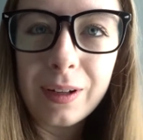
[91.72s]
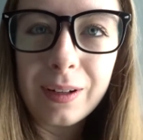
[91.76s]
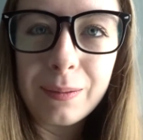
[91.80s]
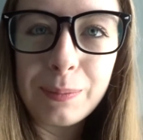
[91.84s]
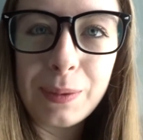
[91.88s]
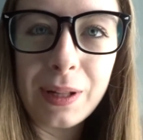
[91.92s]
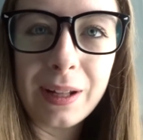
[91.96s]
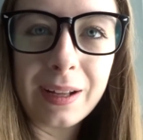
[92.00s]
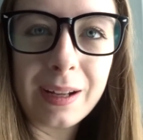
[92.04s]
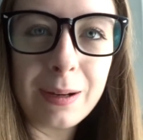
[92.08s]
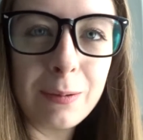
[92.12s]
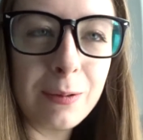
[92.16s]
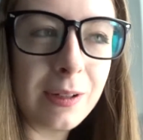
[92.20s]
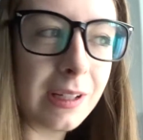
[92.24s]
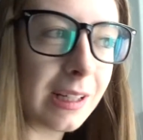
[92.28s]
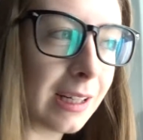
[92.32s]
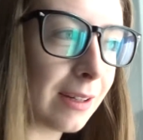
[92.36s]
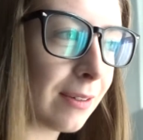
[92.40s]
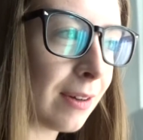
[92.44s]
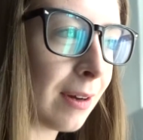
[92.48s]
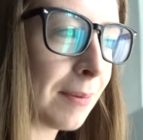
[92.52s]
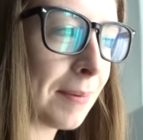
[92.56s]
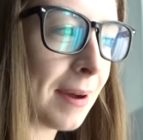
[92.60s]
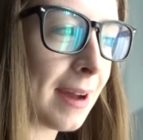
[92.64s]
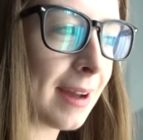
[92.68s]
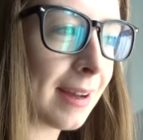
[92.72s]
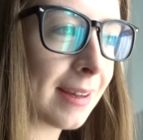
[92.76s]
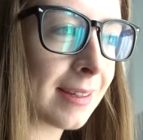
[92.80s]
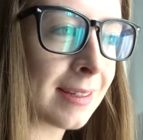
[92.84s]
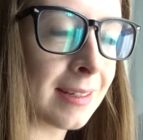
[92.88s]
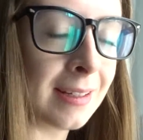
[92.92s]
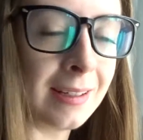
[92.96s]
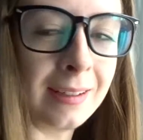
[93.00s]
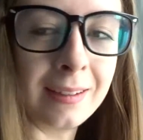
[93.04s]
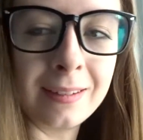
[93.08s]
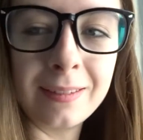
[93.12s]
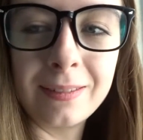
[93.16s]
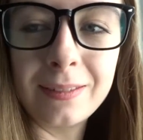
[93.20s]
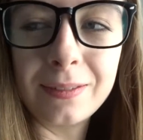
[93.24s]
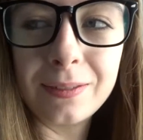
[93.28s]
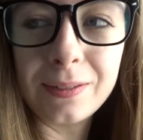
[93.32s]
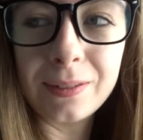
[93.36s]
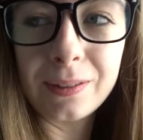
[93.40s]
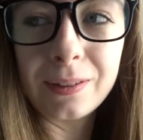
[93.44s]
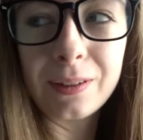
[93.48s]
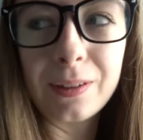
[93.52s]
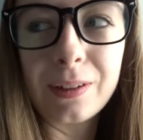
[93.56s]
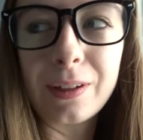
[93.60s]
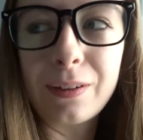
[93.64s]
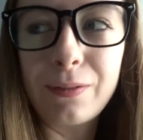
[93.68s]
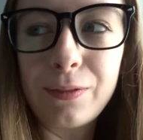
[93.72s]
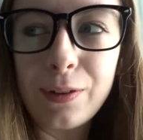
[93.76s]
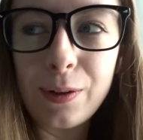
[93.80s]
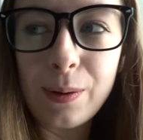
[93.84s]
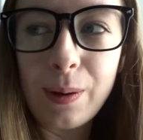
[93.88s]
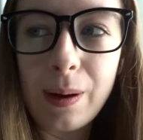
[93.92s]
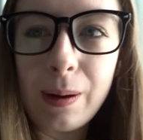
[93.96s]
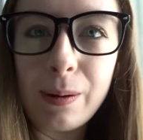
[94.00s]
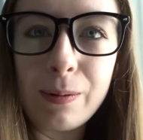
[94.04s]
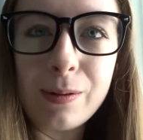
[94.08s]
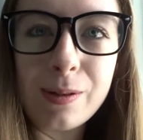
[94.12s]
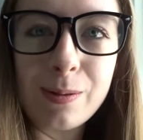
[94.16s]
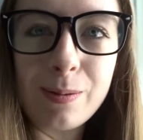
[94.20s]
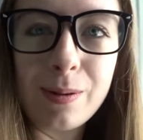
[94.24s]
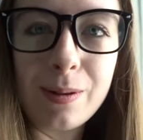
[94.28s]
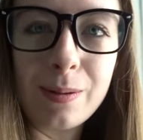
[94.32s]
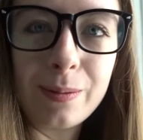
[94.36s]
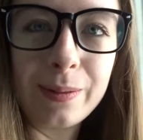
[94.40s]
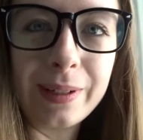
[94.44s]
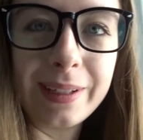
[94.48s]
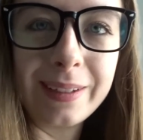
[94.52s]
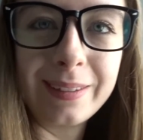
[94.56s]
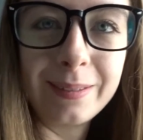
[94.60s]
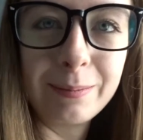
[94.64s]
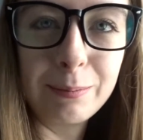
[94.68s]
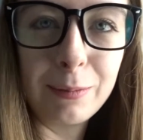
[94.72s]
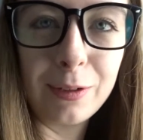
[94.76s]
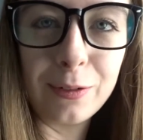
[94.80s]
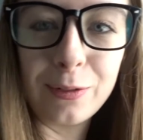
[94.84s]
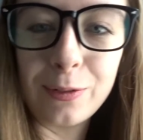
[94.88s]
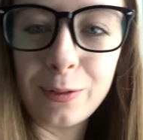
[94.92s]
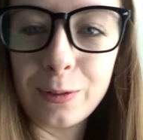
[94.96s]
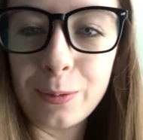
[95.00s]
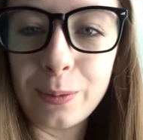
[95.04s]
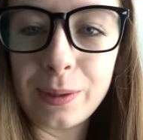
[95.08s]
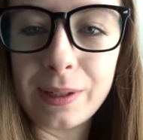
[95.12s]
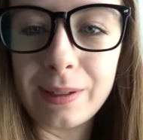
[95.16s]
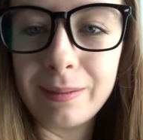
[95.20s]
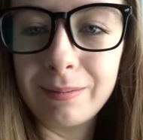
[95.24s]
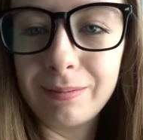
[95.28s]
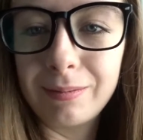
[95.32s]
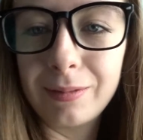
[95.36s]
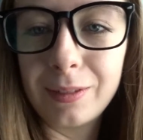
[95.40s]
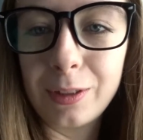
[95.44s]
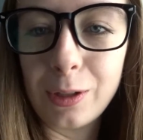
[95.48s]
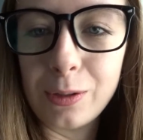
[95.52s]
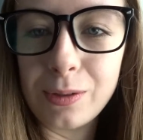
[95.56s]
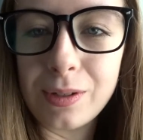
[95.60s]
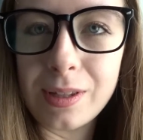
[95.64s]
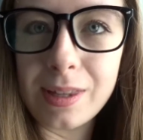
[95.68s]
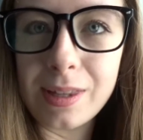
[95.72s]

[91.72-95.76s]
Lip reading: we're going to be like, can we leave our bags here for a few hours while we before we go